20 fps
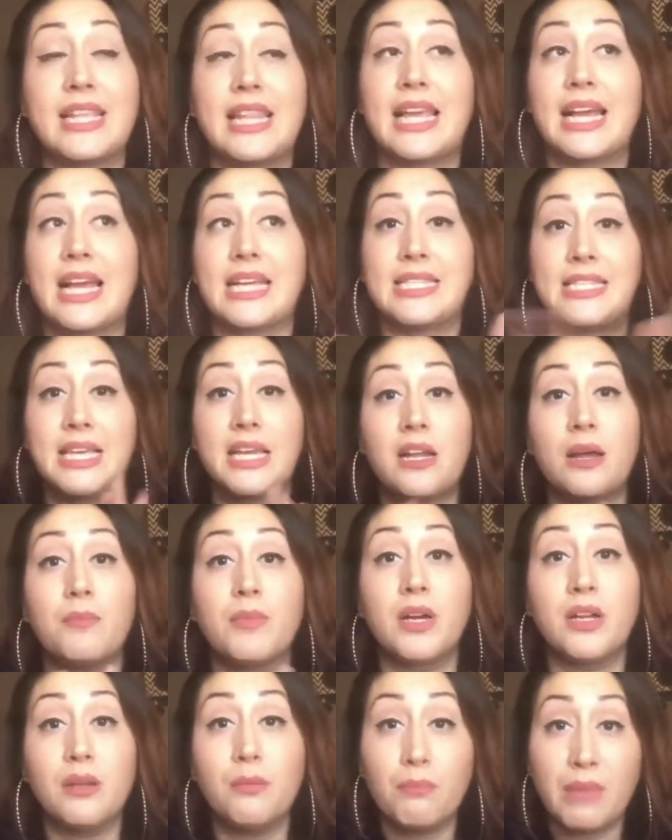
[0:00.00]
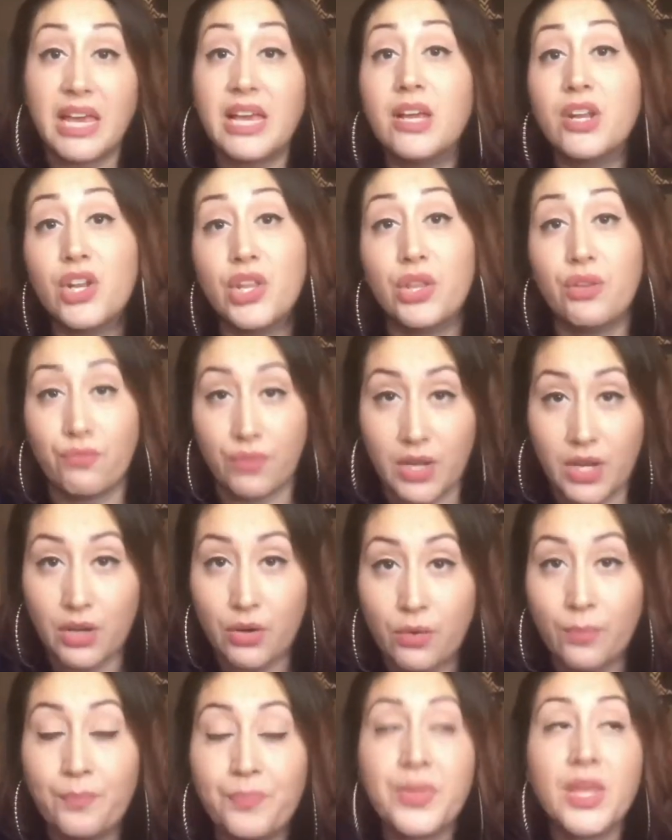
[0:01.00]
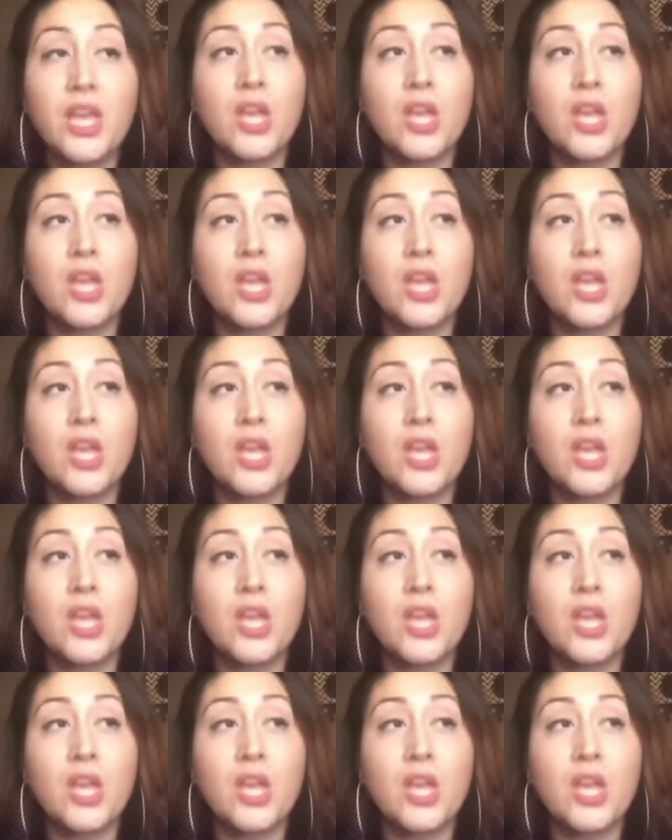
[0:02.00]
And like I said, I'm gonna make another video